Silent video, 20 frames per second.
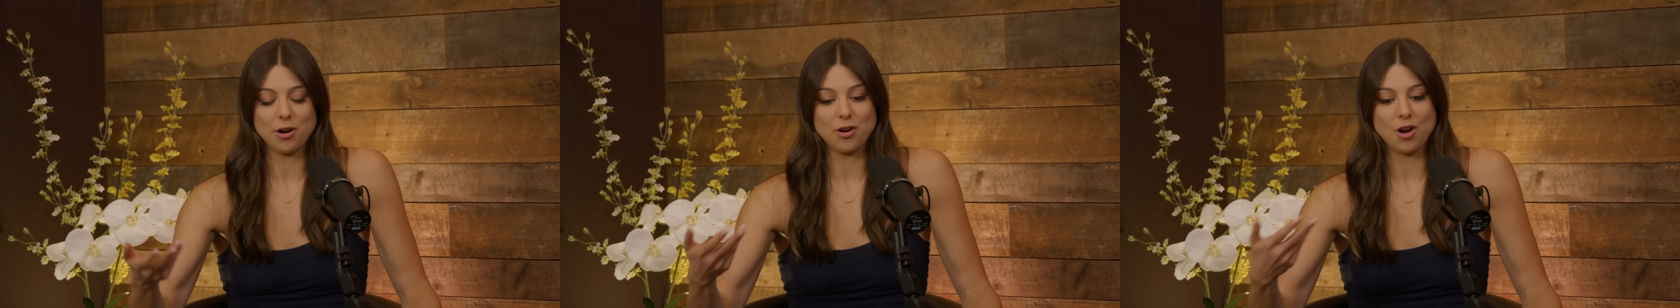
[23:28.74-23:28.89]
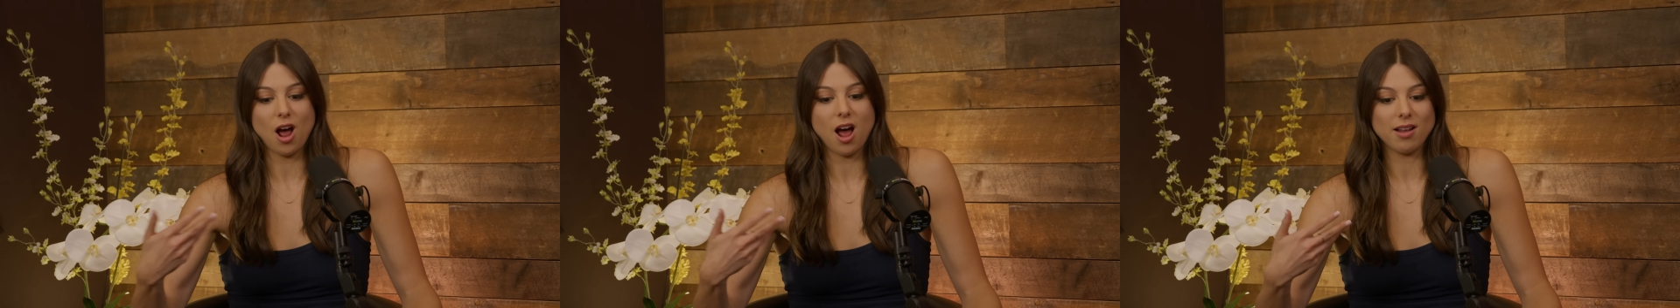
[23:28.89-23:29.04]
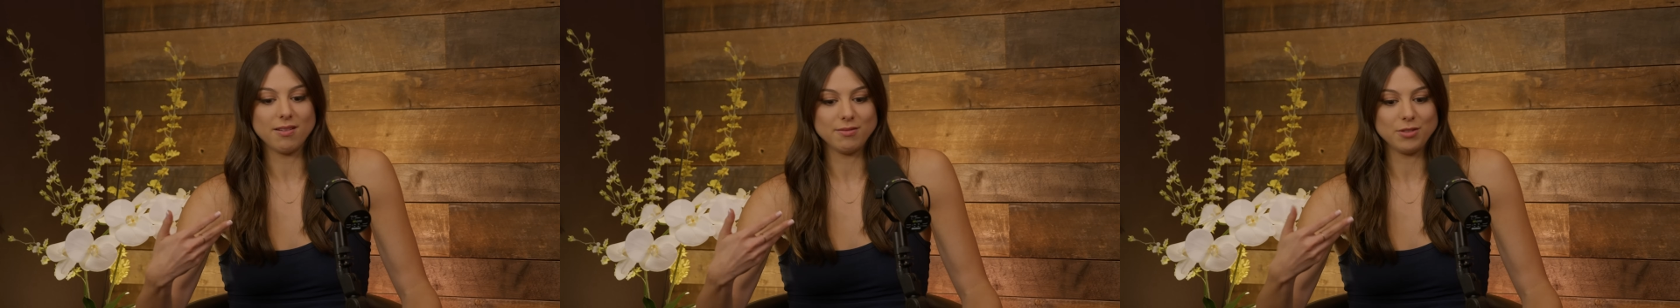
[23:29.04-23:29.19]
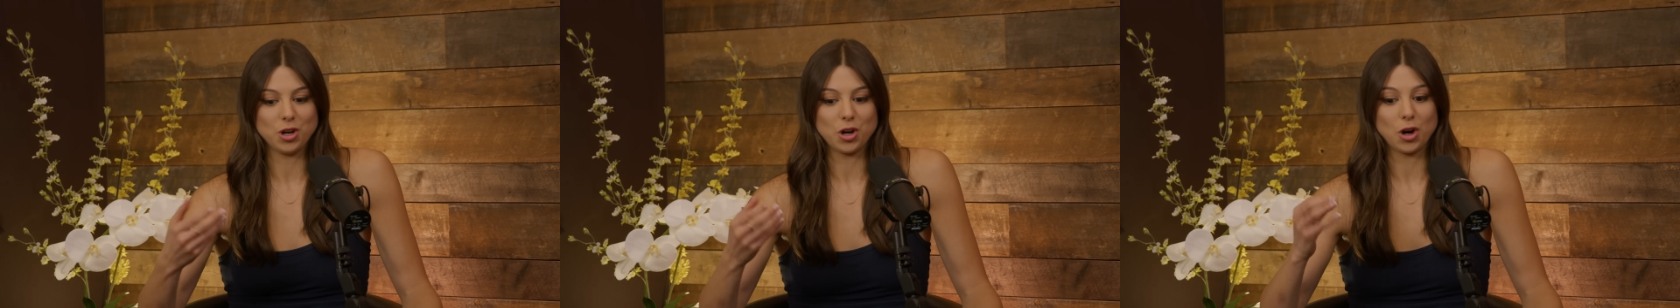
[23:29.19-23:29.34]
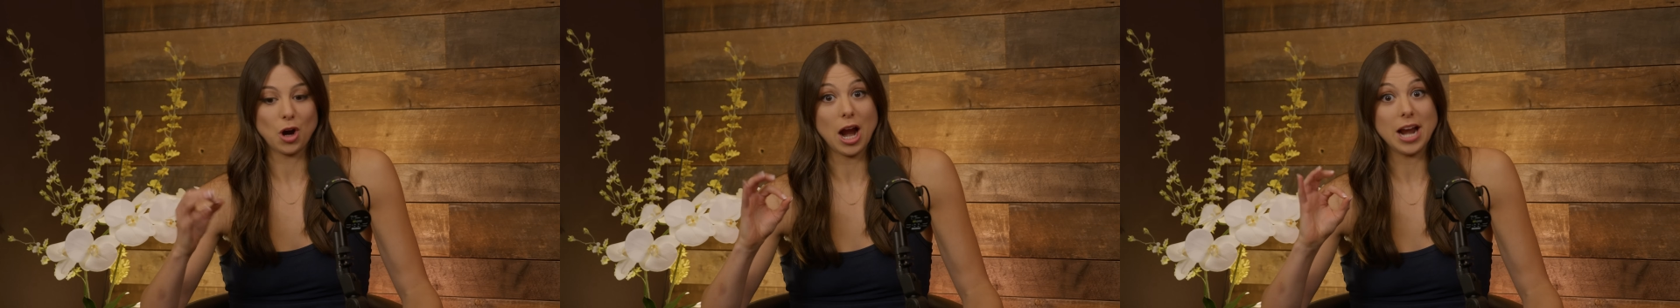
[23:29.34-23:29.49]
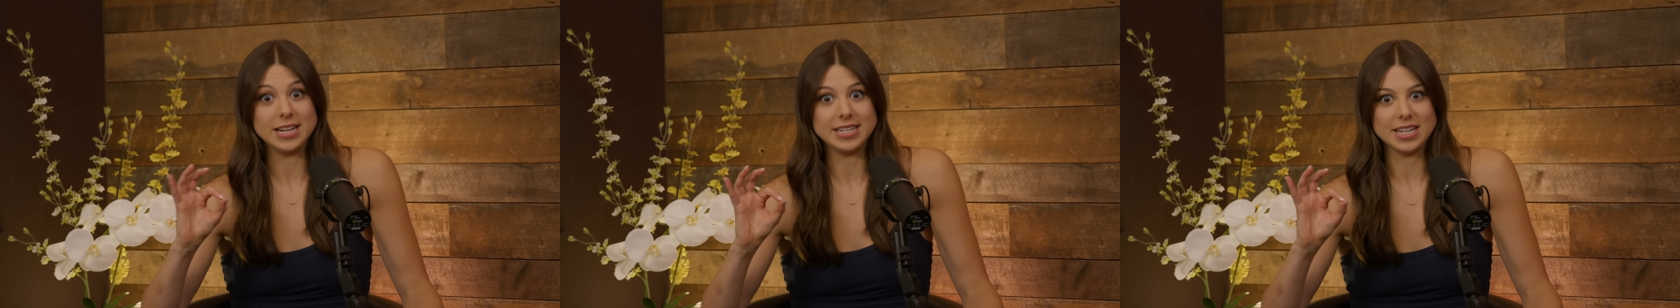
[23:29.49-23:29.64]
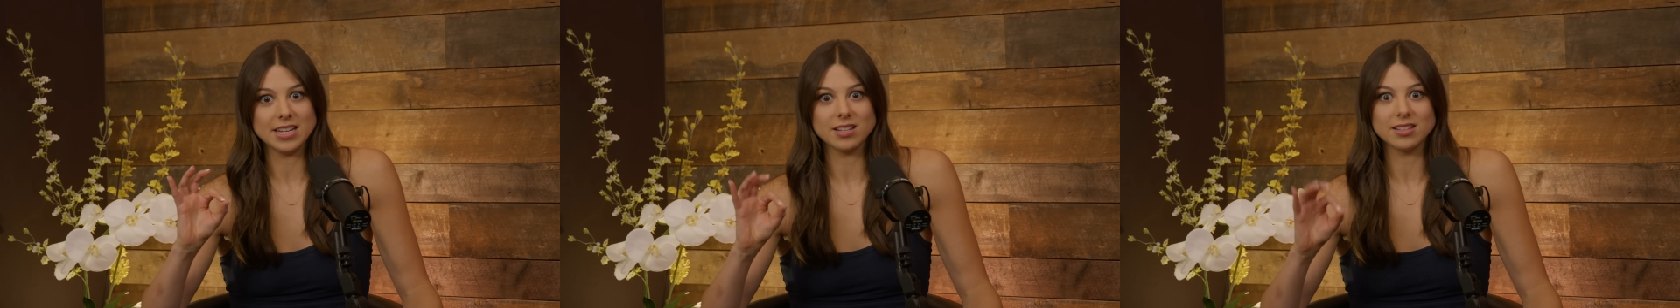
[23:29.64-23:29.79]
that are not your
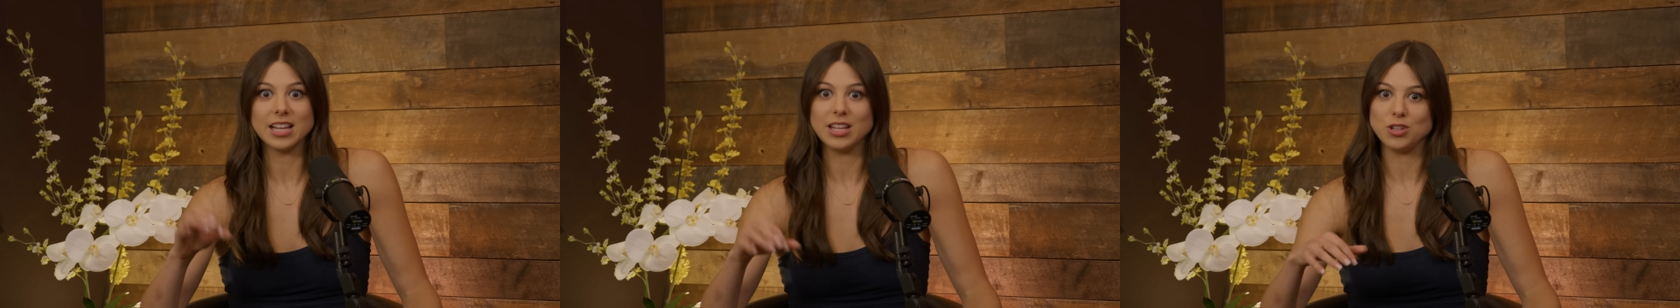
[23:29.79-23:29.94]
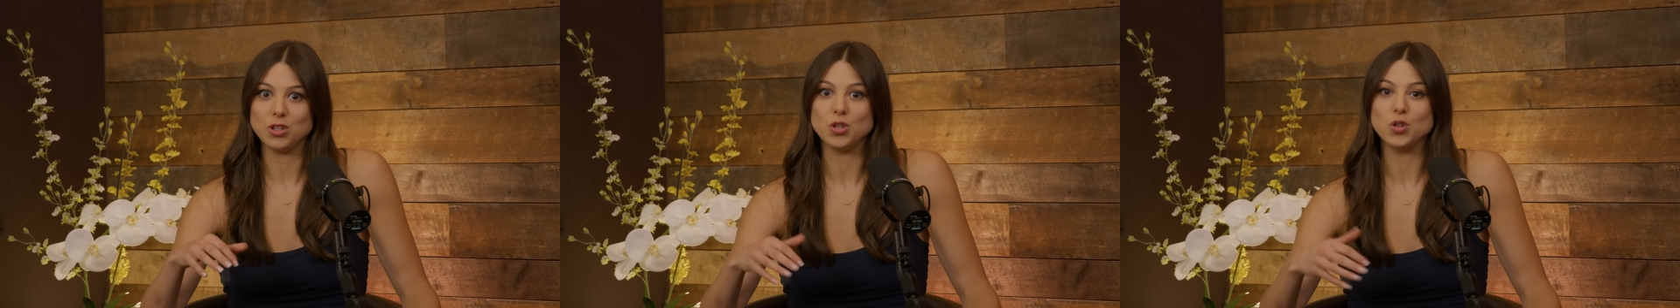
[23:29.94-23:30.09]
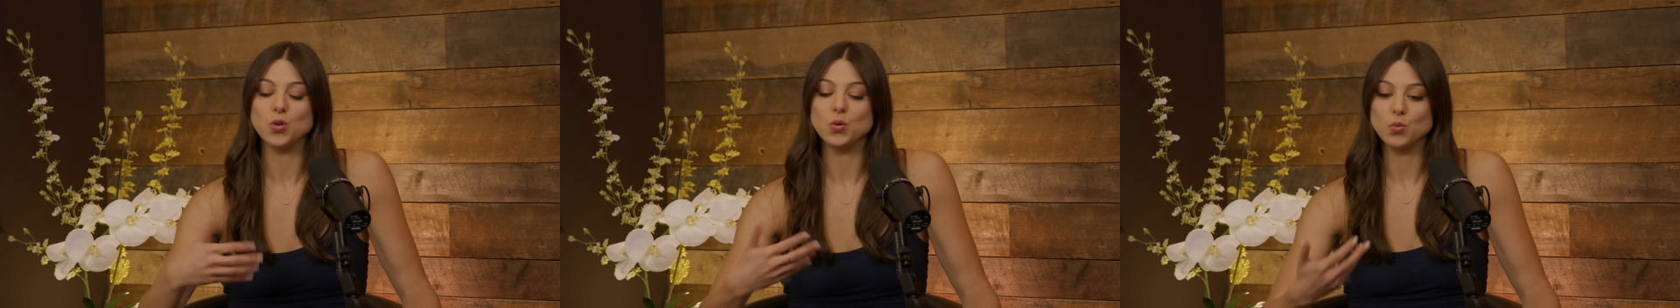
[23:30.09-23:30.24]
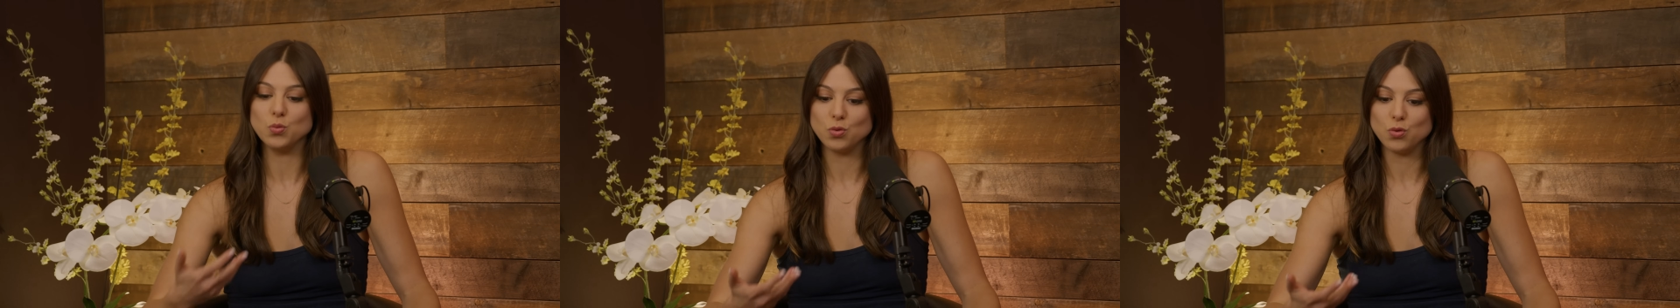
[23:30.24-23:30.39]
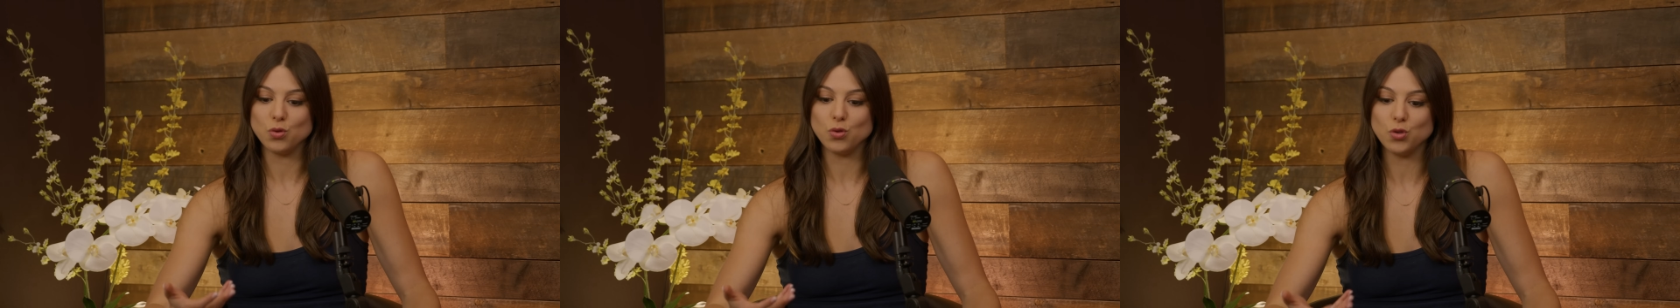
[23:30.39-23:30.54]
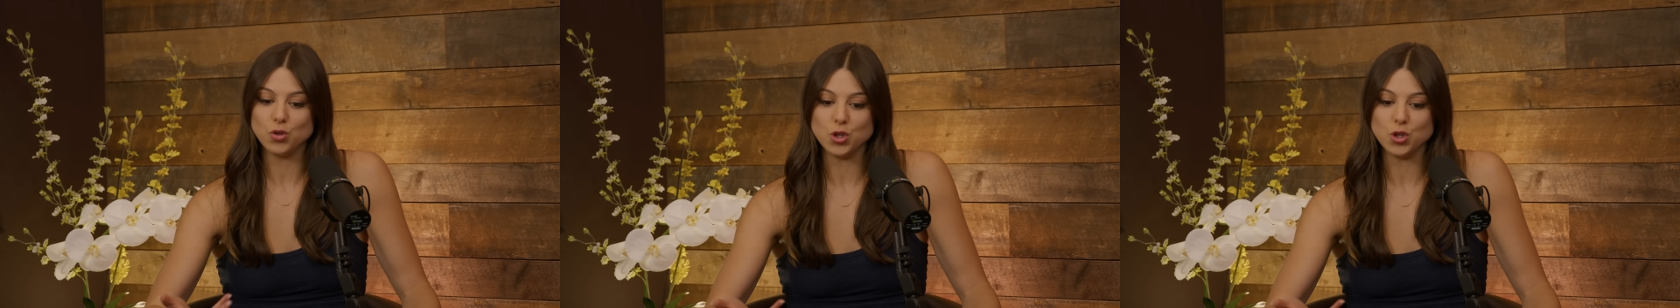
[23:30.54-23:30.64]
ideal, and you